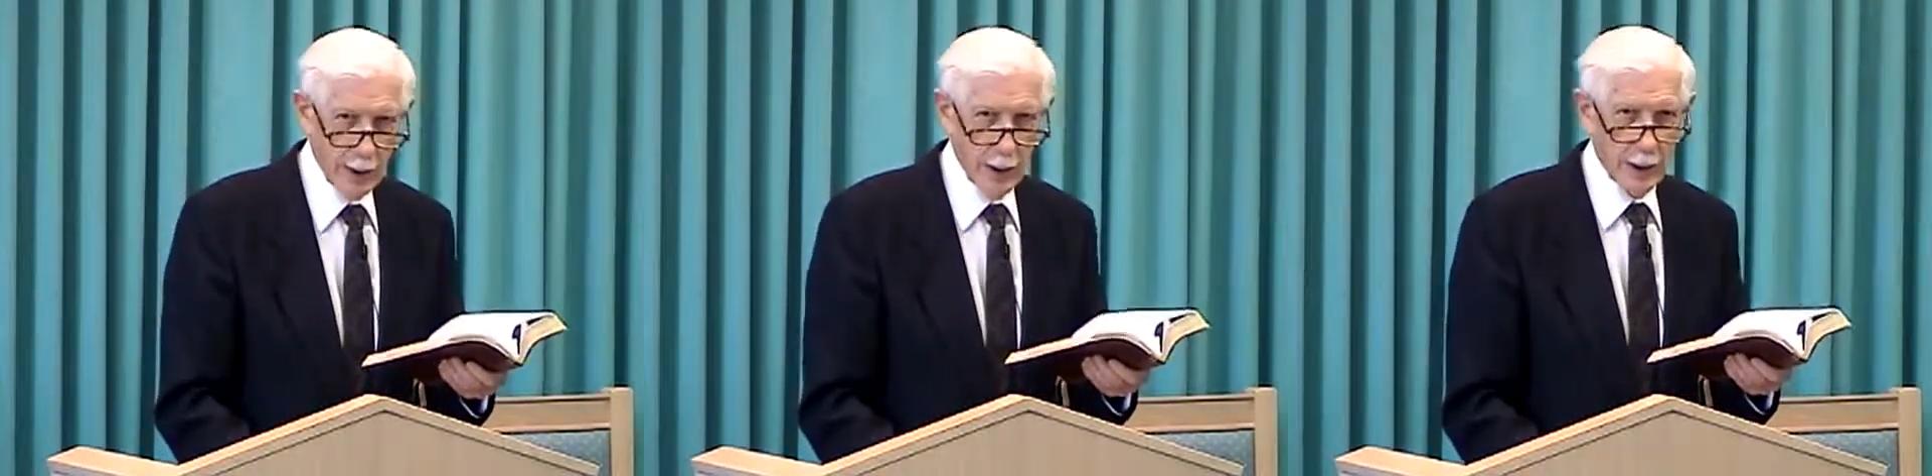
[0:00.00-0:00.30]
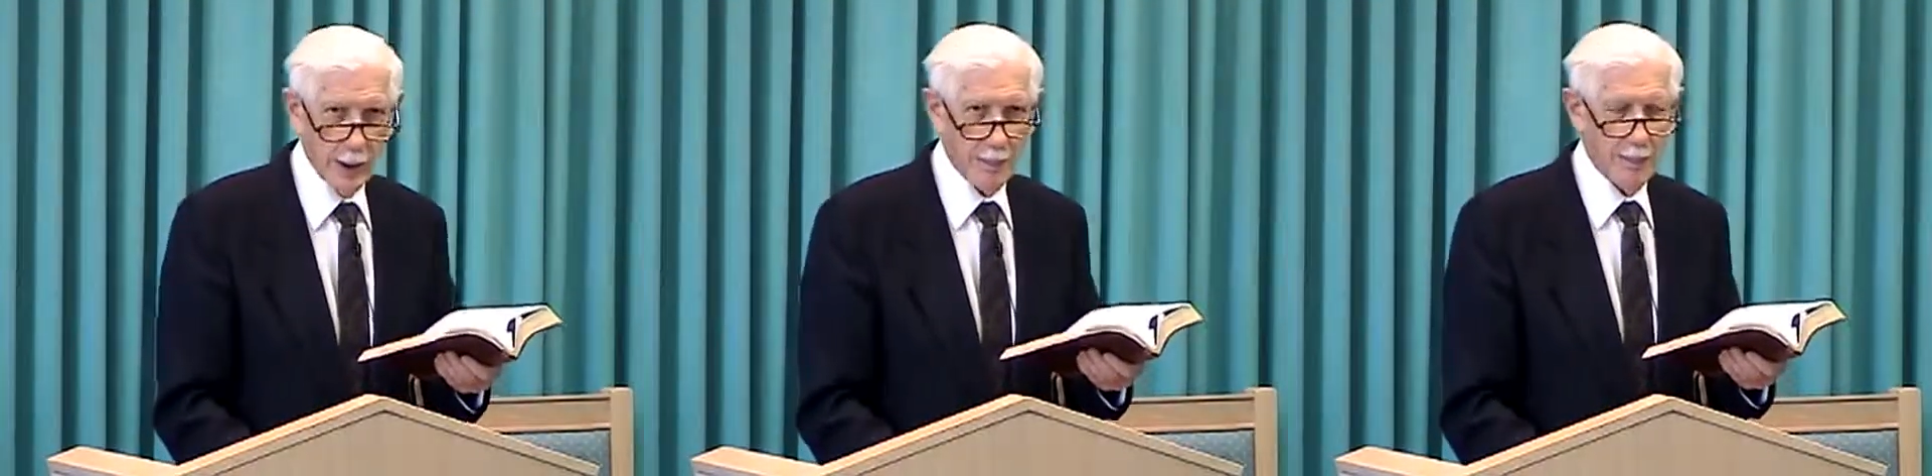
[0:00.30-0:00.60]

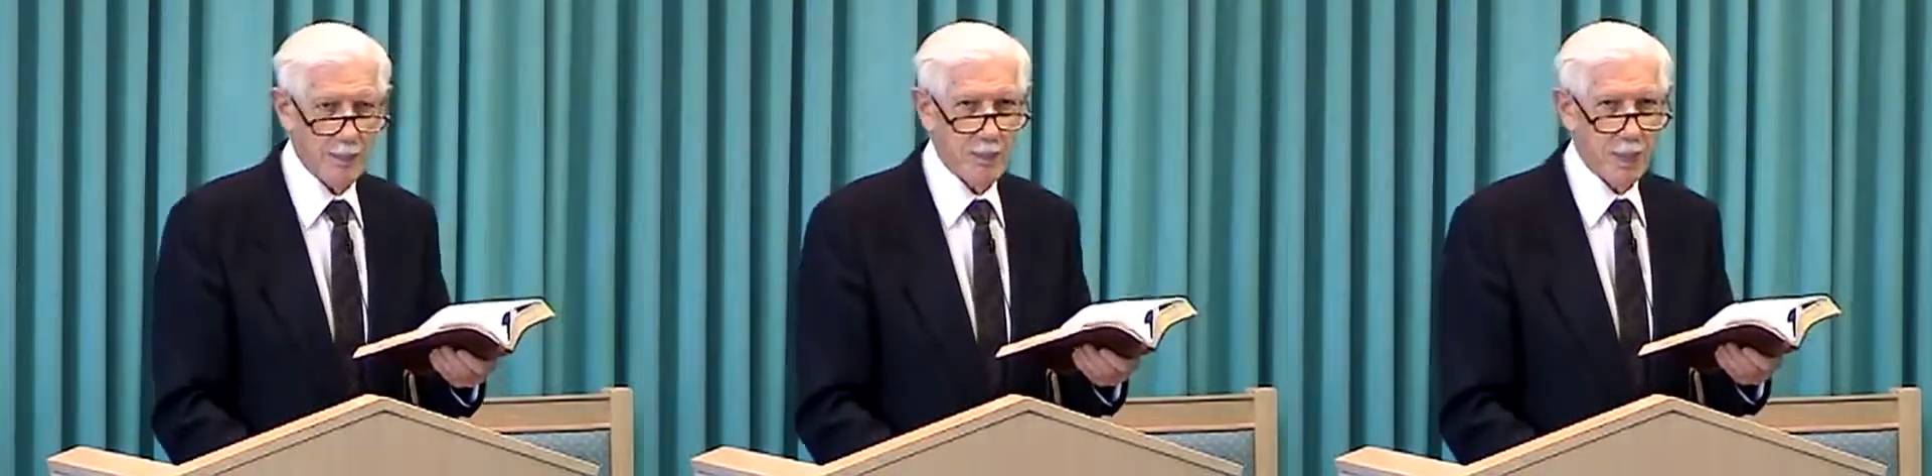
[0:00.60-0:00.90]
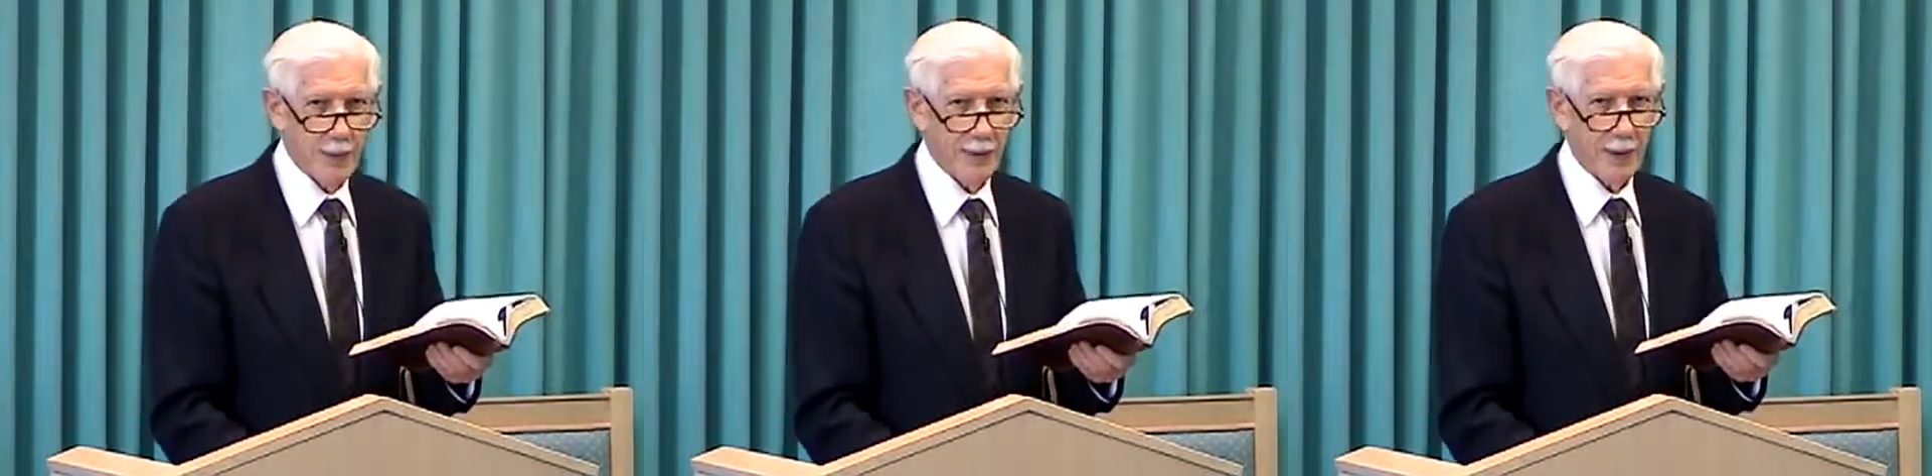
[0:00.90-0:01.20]
the uh,
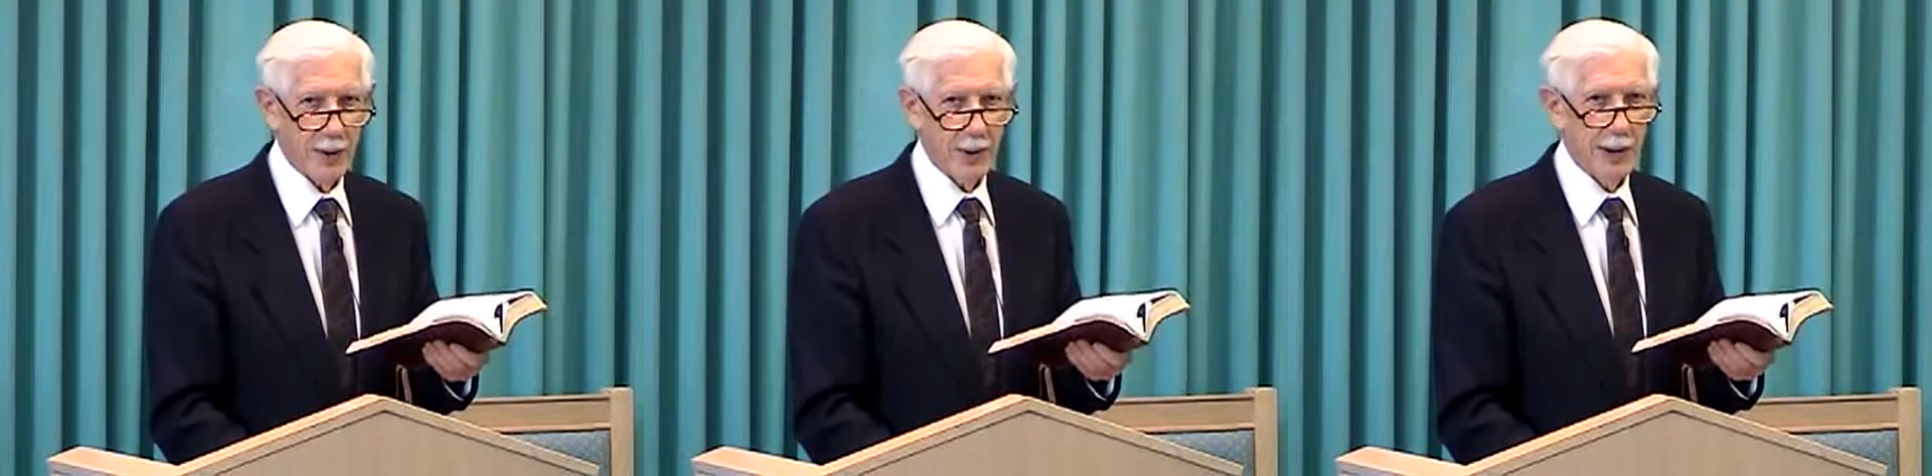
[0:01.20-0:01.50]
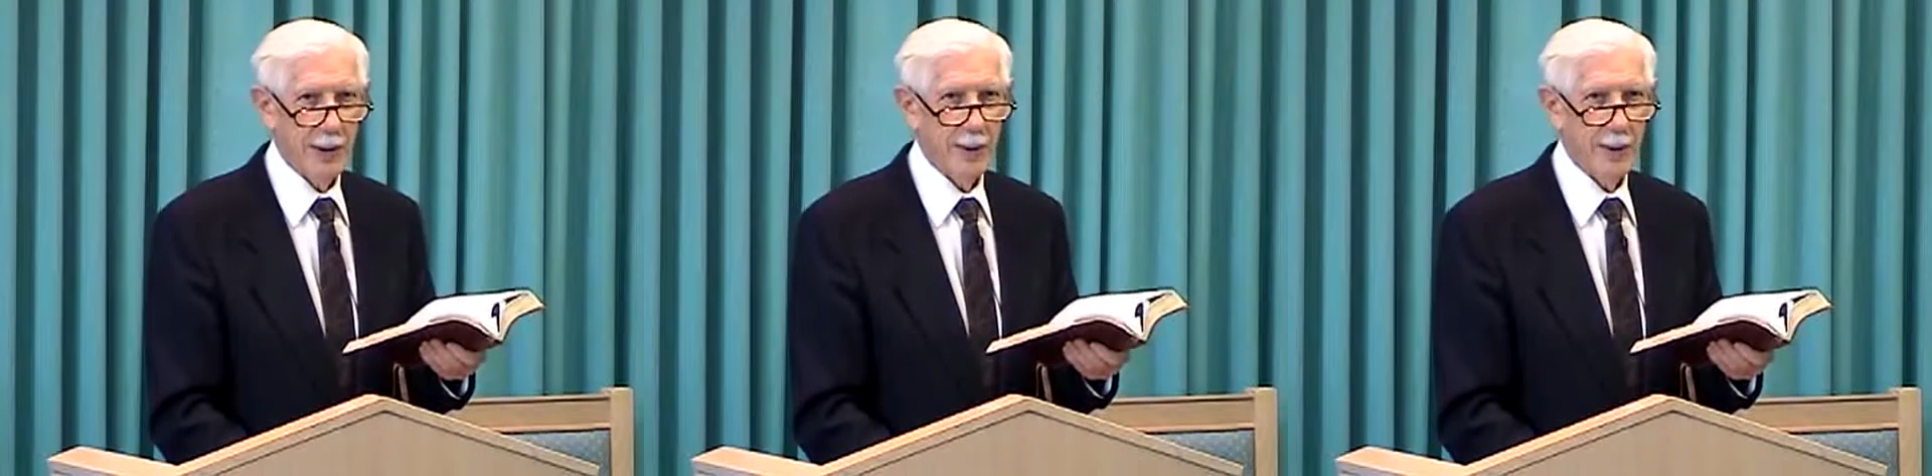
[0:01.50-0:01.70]
different